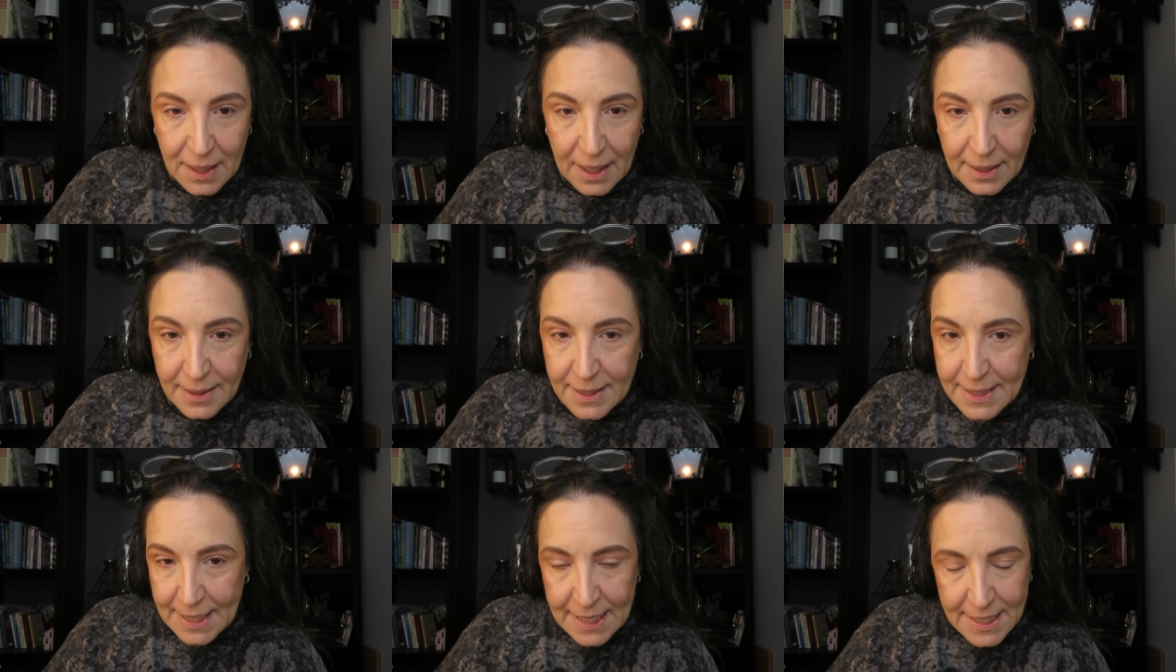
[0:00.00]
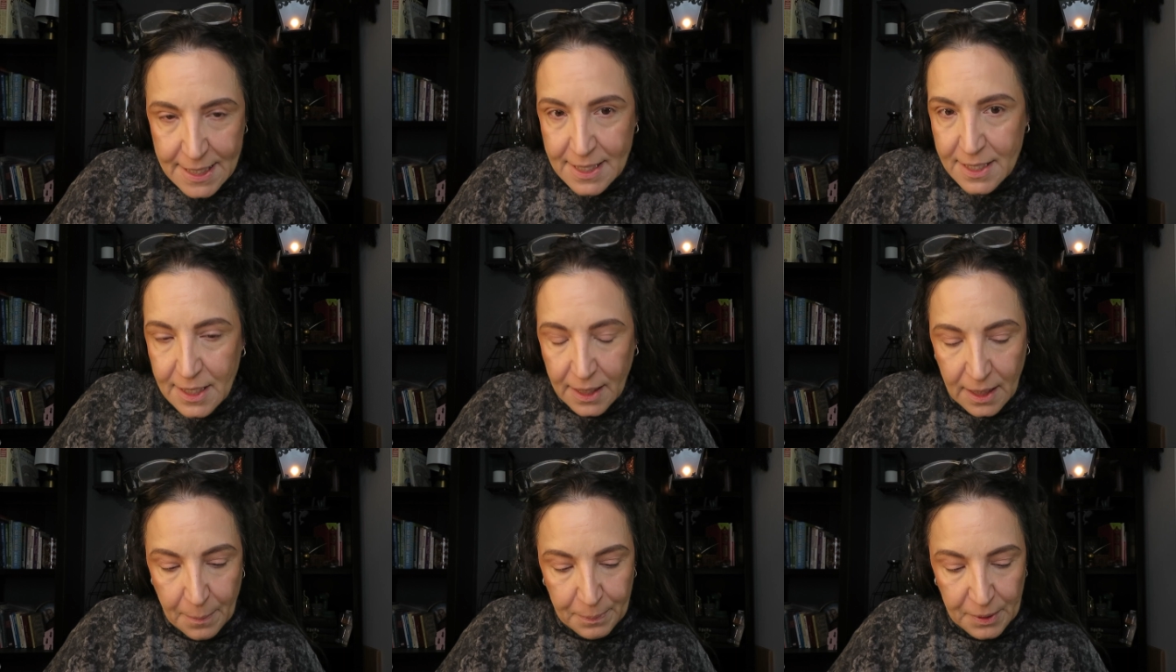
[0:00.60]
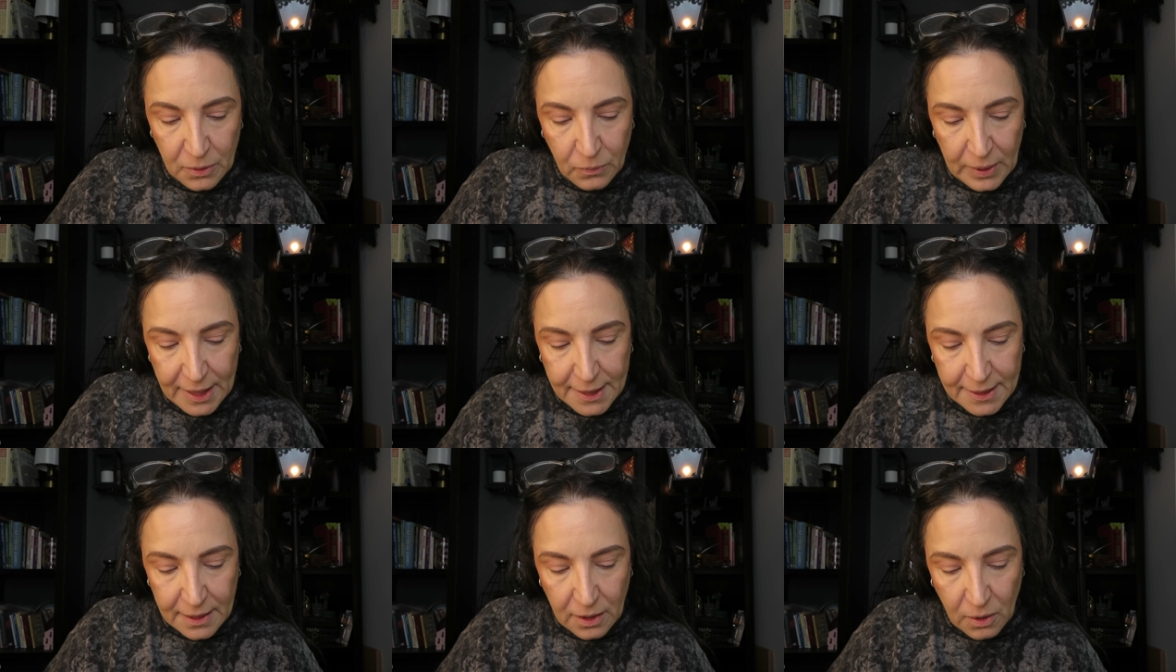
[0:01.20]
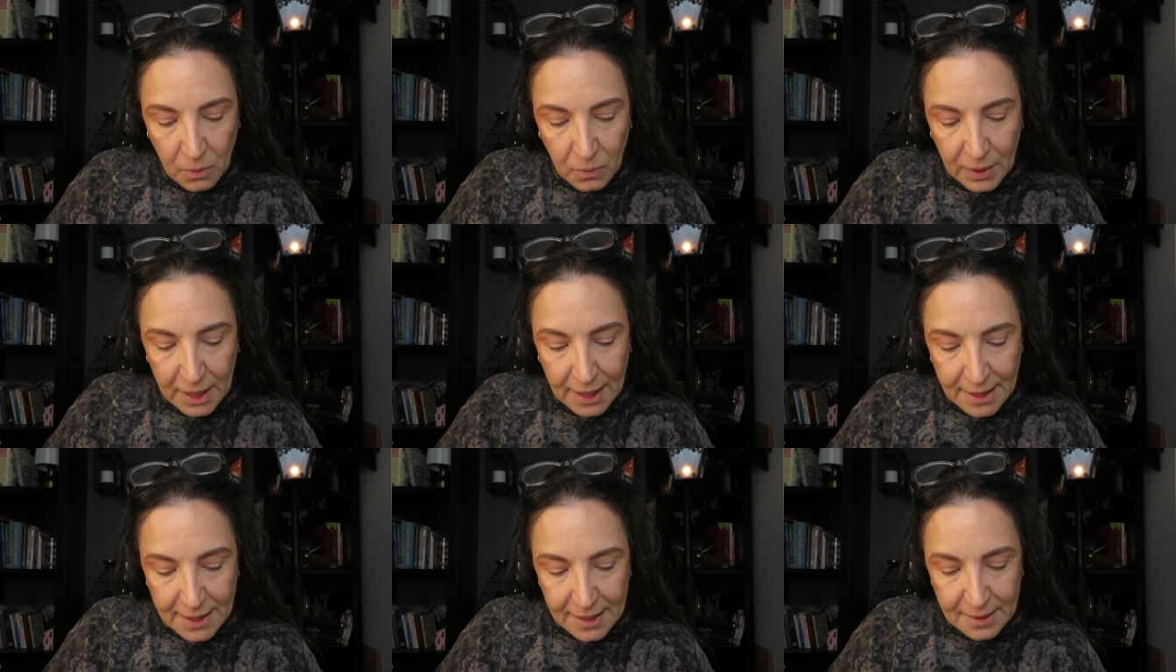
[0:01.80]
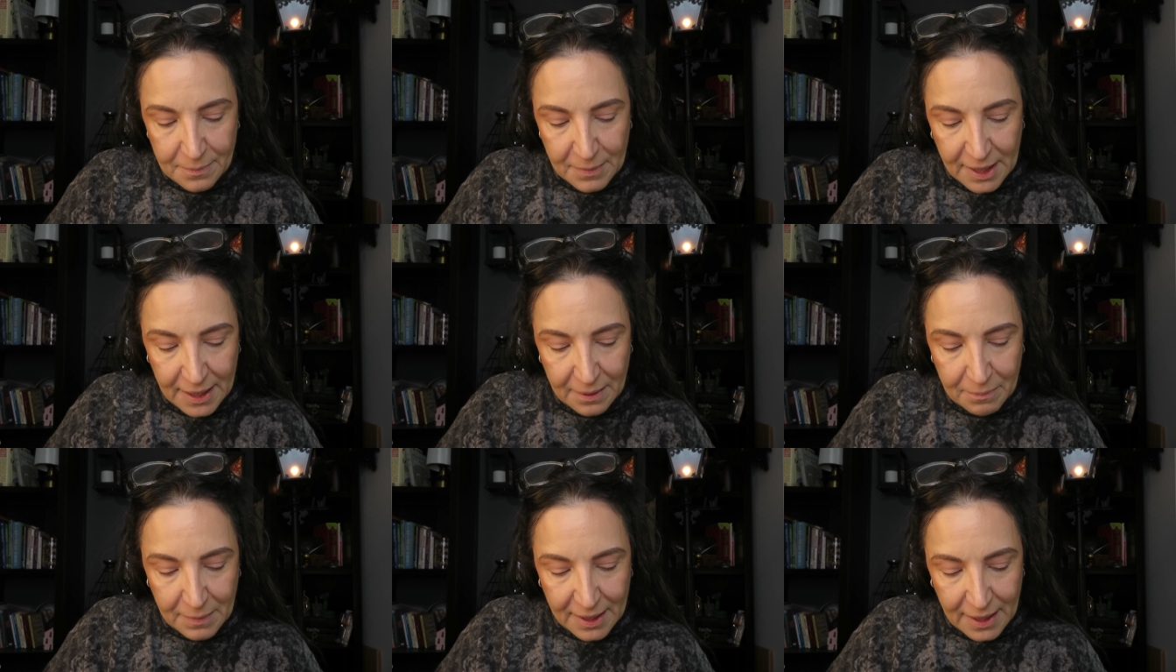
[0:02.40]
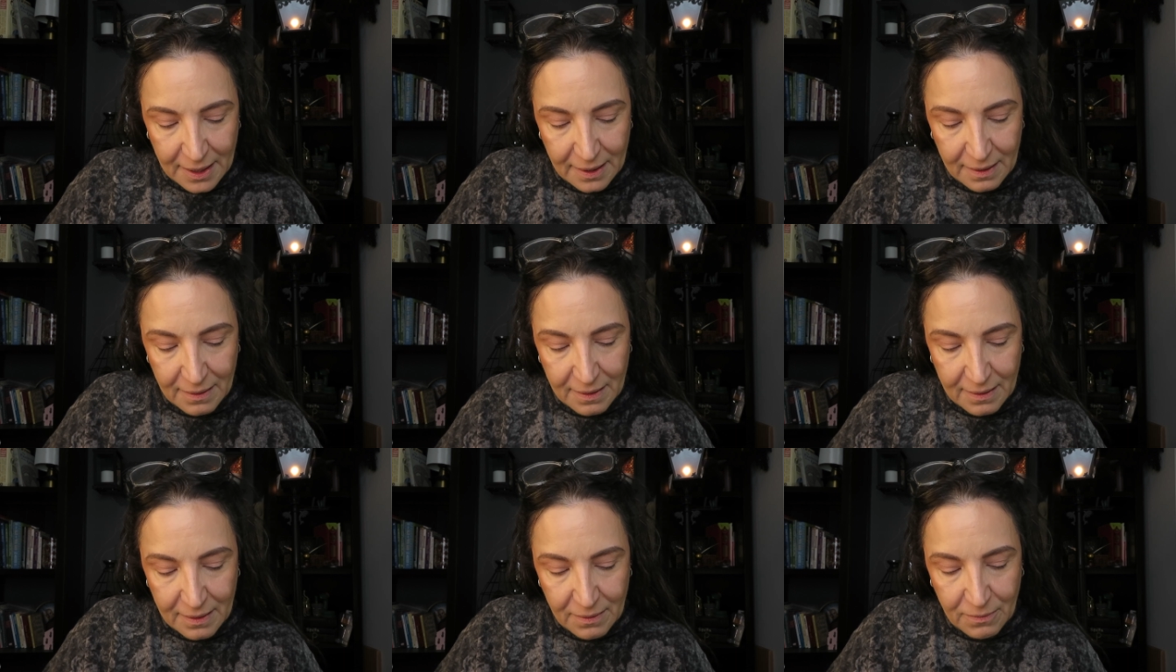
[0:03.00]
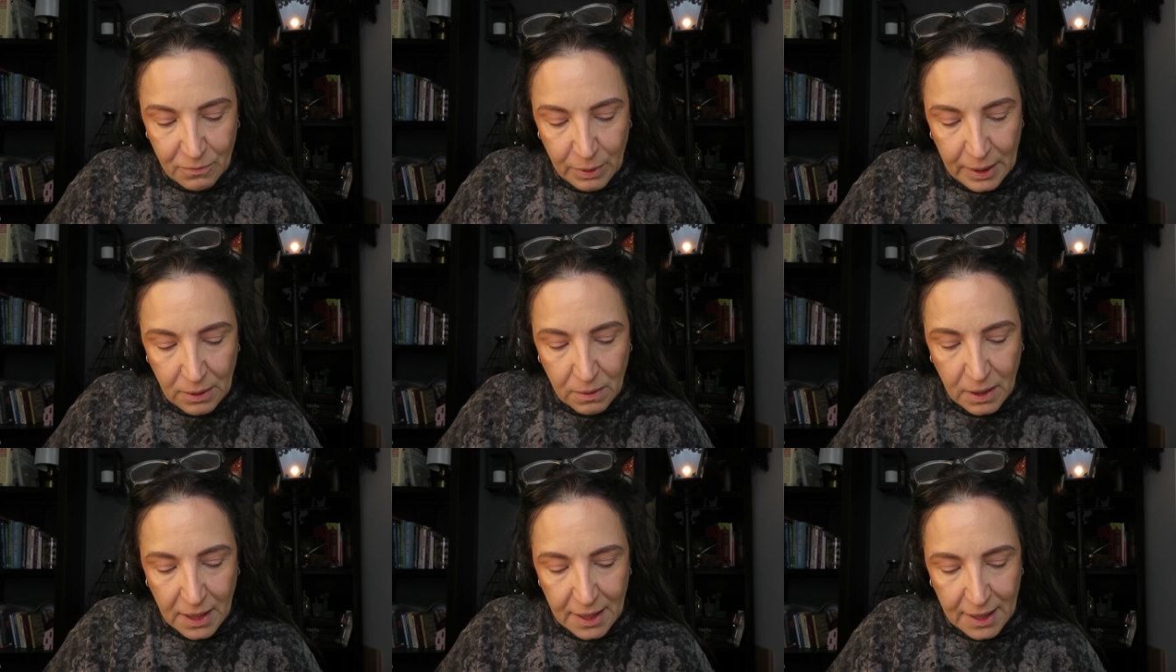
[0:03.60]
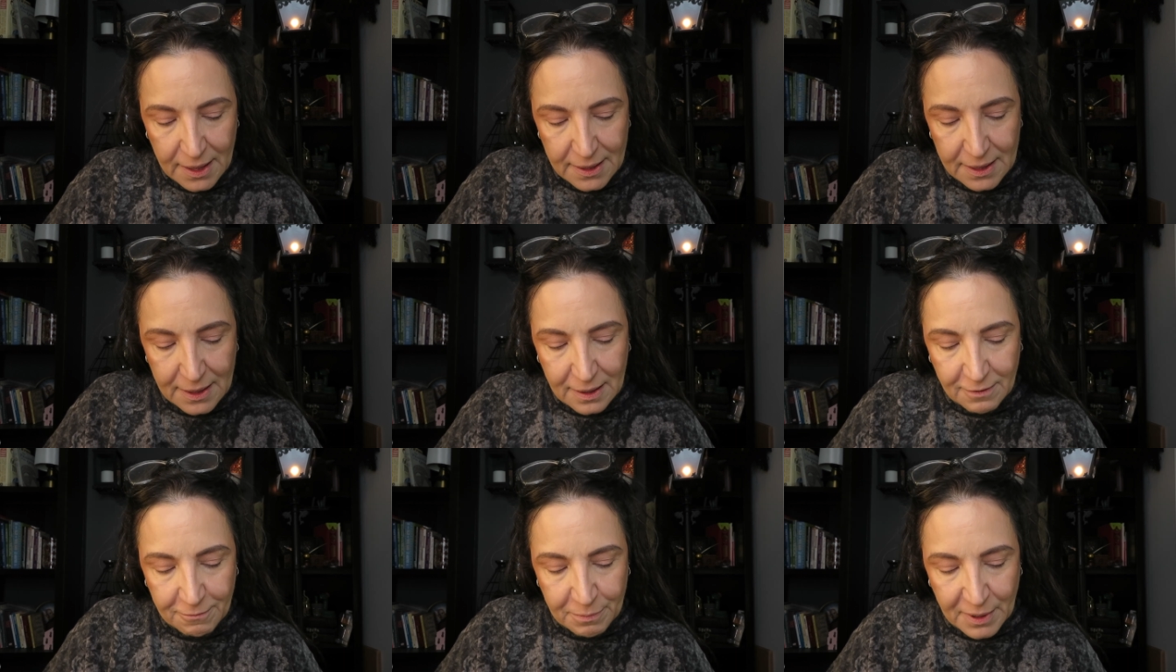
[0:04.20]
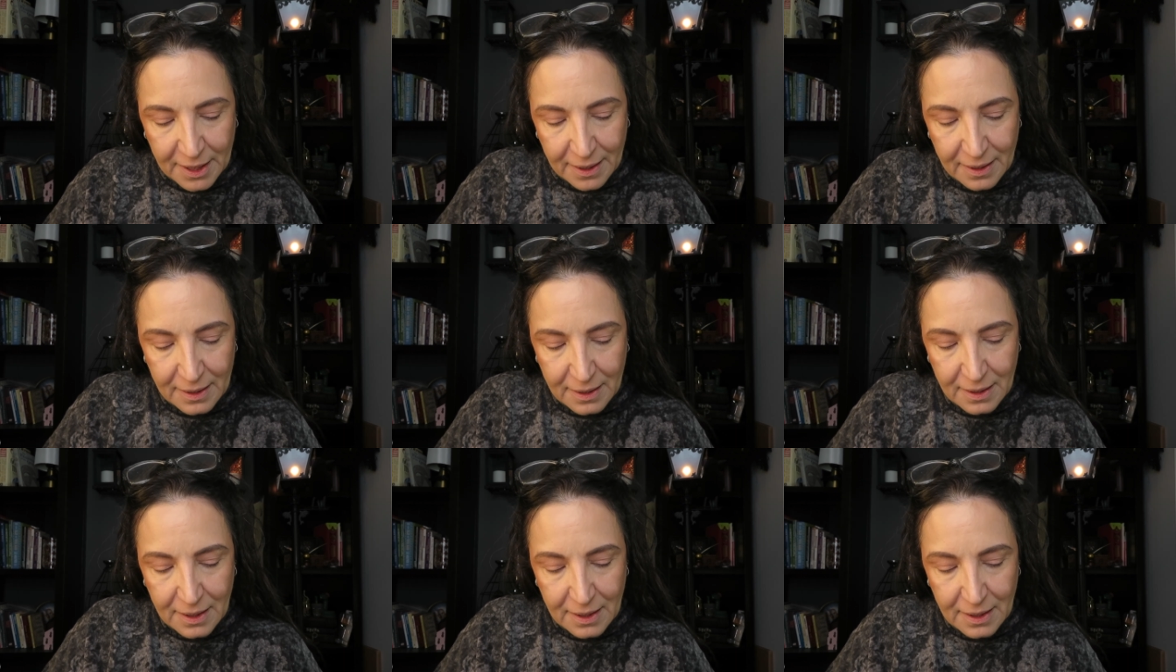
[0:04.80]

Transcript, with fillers: It didn't a couple of weeks ago when I did my reorganizing of my